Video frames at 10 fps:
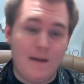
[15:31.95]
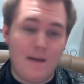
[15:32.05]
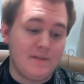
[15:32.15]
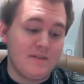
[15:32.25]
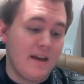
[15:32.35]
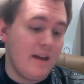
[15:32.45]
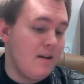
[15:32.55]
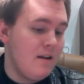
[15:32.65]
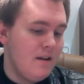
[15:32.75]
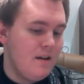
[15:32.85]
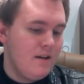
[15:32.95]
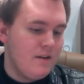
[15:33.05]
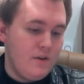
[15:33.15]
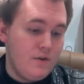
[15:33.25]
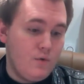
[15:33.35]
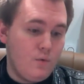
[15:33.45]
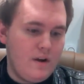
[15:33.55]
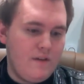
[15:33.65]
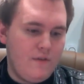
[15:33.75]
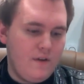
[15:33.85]
happens again. Good
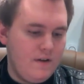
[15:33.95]
grief.